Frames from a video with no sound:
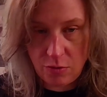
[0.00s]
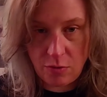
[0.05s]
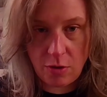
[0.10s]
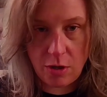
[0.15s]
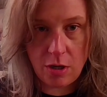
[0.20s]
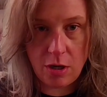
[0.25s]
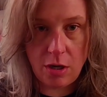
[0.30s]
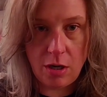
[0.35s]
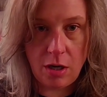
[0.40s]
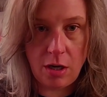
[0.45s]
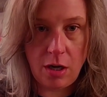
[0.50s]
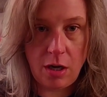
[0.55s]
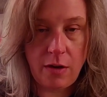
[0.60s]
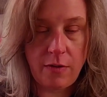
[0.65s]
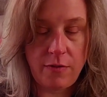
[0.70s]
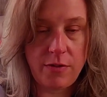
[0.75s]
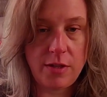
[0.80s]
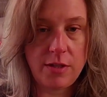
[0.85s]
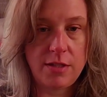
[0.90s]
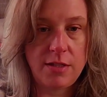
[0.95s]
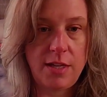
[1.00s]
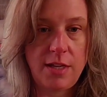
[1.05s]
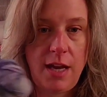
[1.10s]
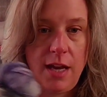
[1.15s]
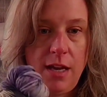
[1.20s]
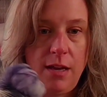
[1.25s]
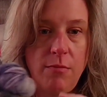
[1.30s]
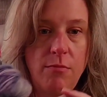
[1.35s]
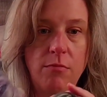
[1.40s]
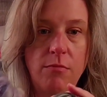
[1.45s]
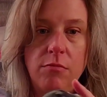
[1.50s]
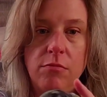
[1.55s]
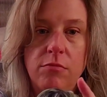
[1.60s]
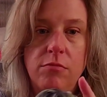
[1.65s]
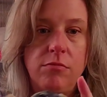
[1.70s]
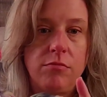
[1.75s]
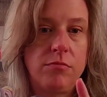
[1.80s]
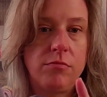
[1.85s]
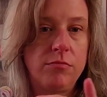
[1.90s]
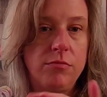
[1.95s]
are of the same
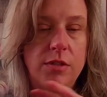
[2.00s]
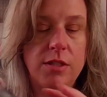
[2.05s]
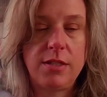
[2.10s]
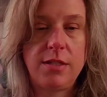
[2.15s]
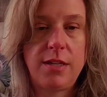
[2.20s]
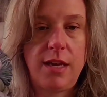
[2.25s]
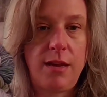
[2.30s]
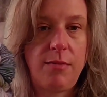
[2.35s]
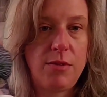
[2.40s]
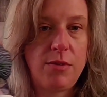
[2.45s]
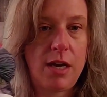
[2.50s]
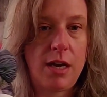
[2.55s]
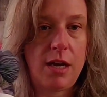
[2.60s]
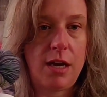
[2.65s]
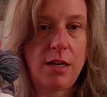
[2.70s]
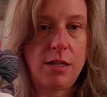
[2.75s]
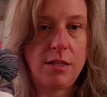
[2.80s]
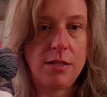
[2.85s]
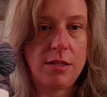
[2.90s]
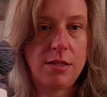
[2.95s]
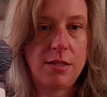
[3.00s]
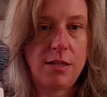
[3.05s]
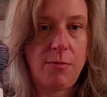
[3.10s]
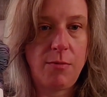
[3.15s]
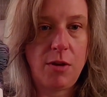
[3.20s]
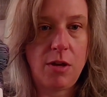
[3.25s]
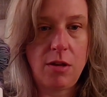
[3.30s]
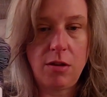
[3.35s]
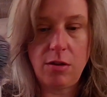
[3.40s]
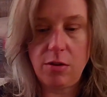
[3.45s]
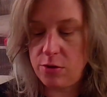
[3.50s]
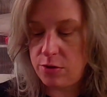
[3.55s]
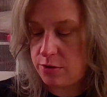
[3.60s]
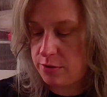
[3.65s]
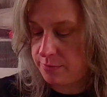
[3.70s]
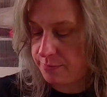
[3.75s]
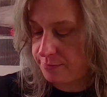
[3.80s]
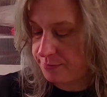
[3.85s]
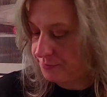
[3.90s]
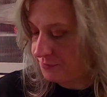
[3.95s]
dyes, the same colors.